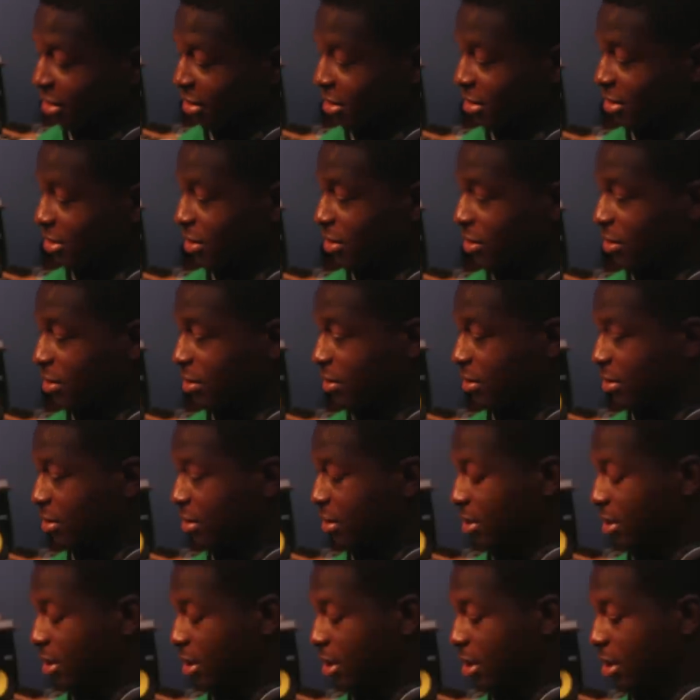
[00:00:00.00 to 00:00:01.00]
So
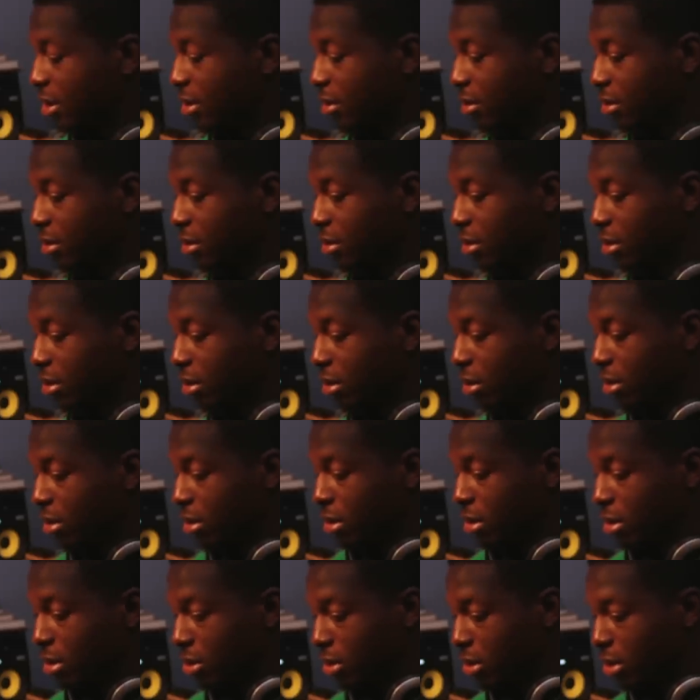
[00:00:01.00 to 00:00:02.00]
yeah,
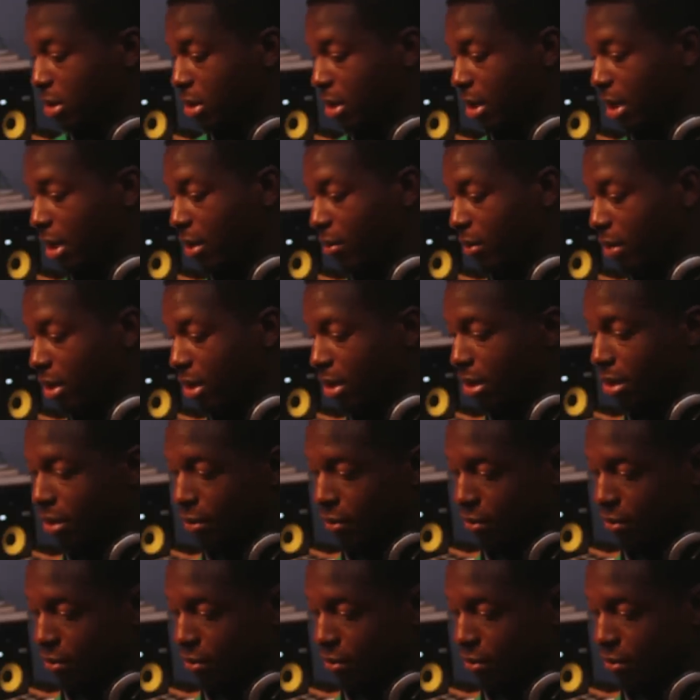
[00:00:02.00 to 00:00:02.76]
just out here